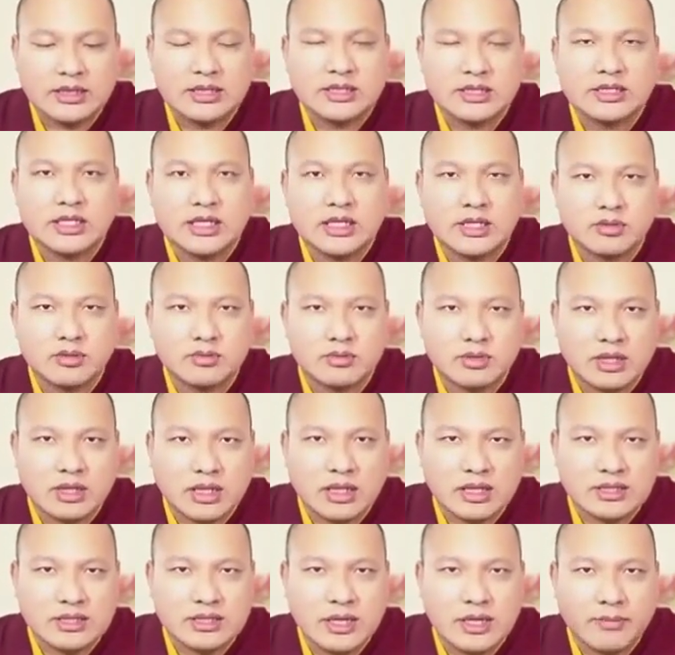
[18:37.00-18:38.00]
pure
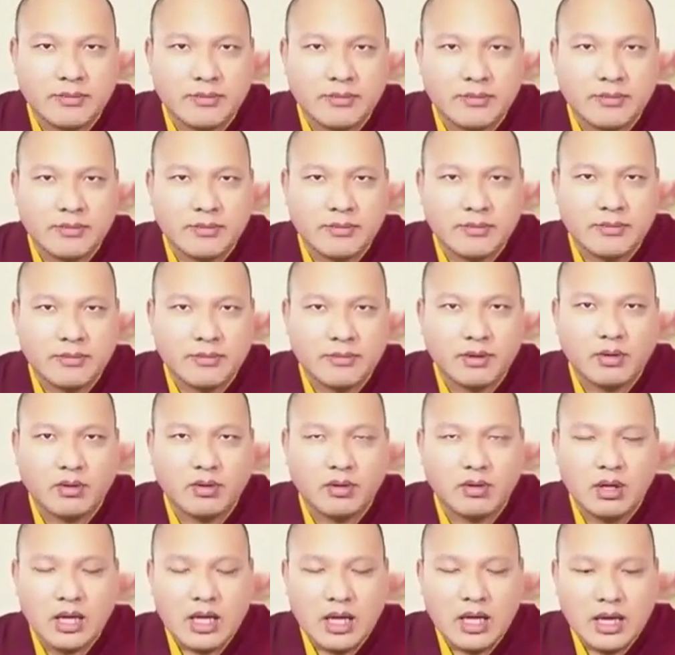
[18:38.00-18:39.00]
conduct.
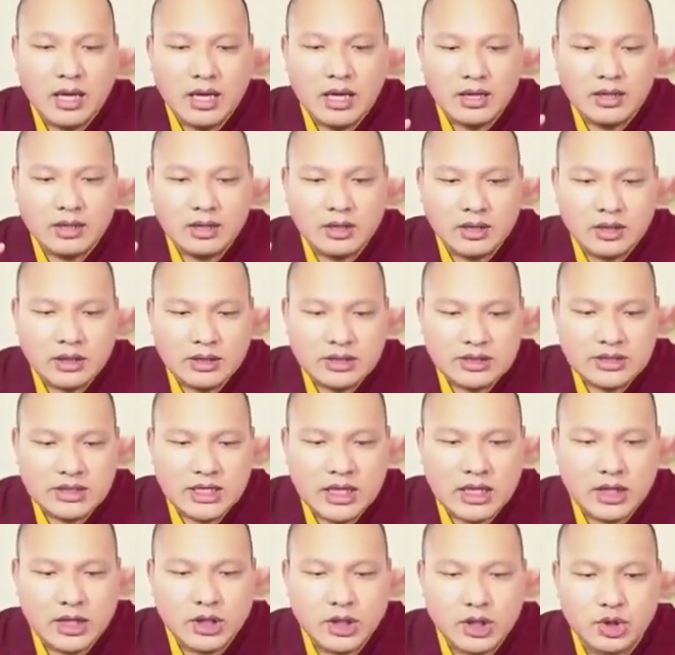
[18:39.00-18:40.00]
So here it says
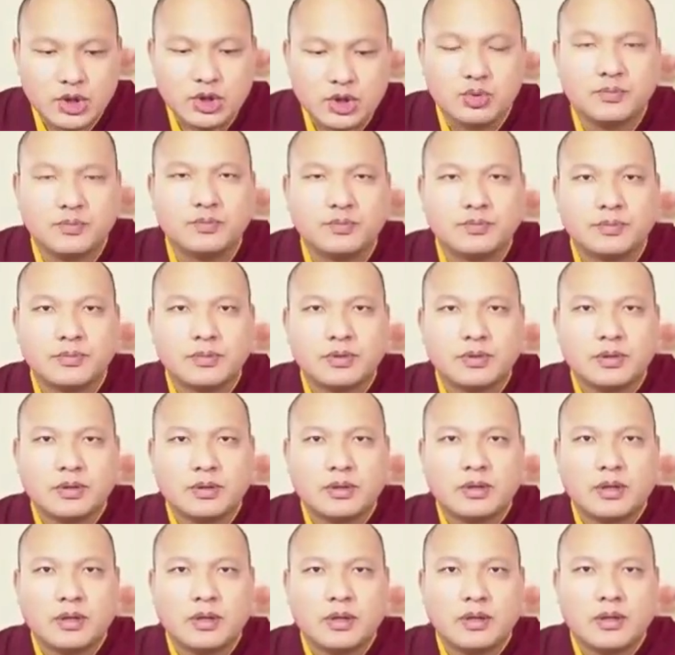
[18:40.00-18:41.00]
the entourage of Rilpa
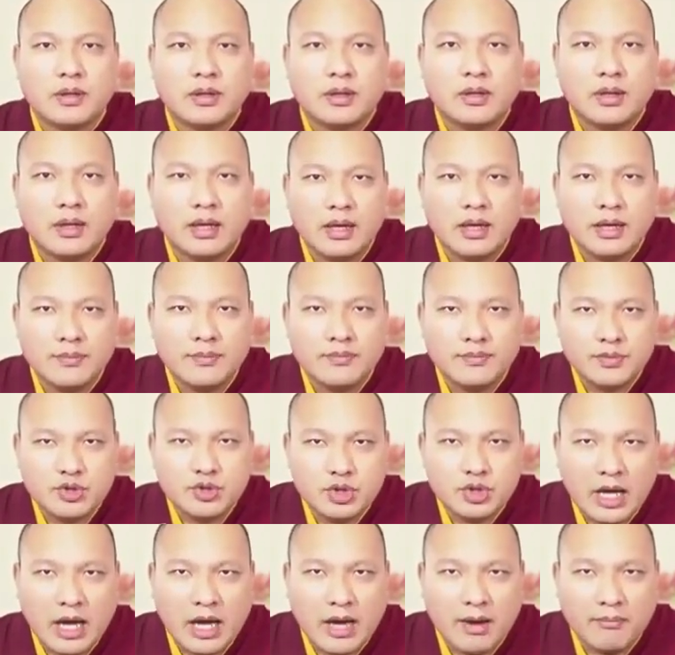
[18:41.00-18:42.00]
Dorje,
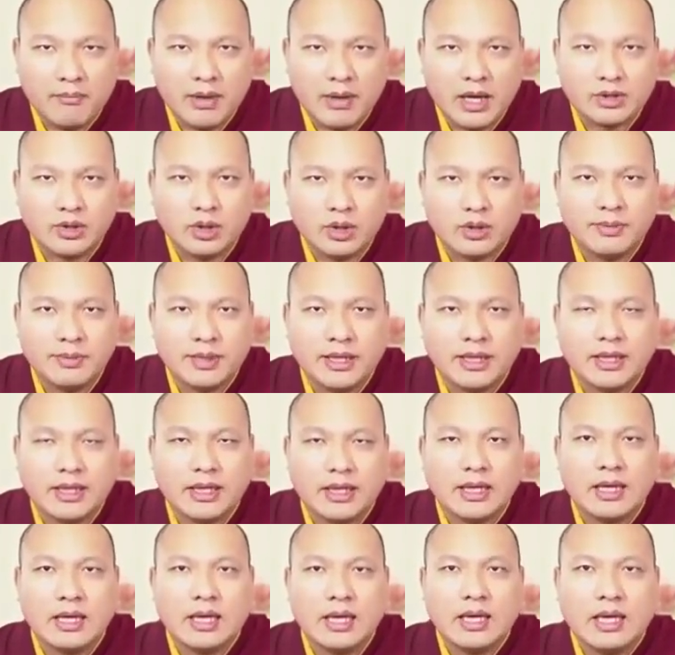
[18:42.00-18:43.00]
but also all the
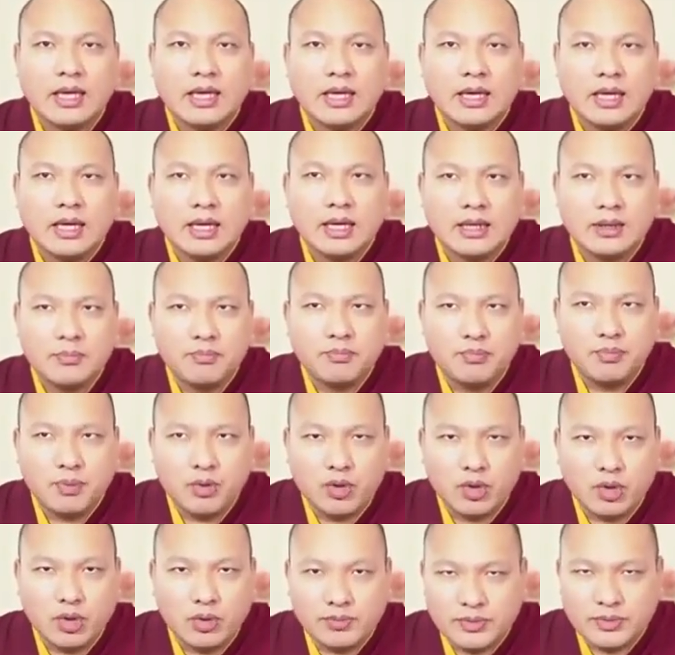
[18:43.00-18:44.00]
people who are around him, they
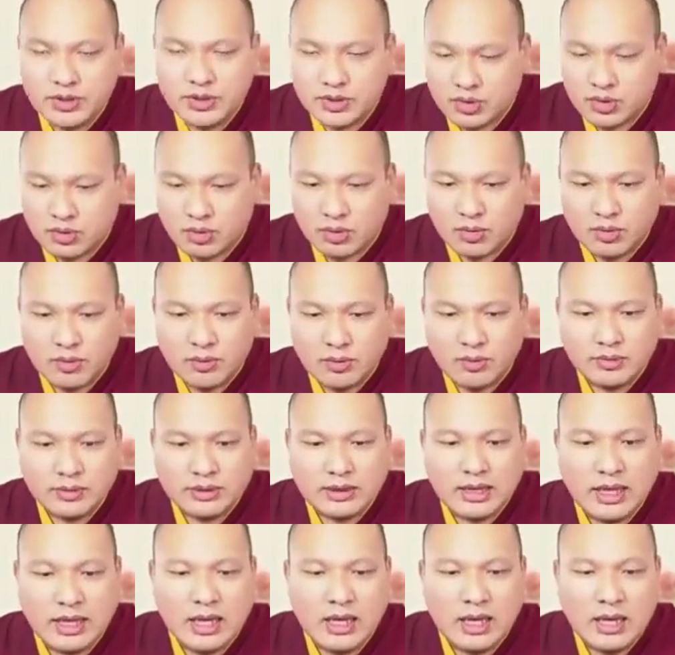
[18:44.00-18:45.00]
lived off of the three white
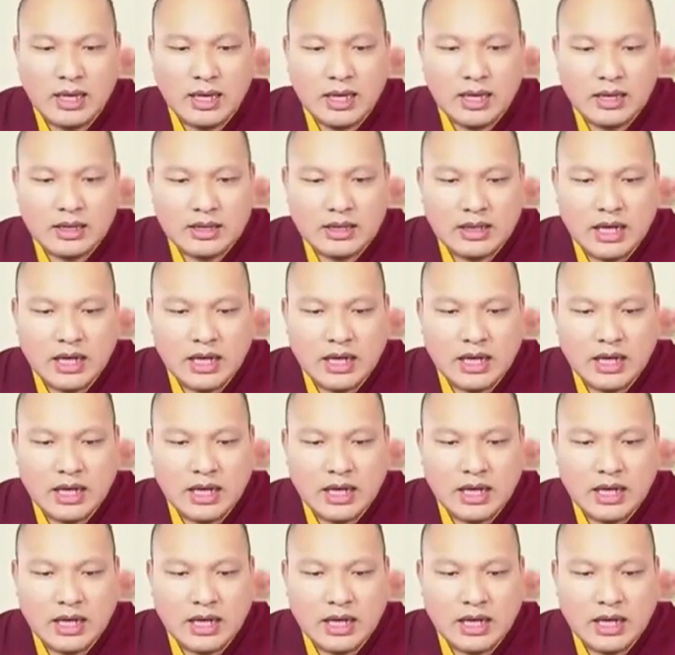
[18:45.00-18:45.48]
phones.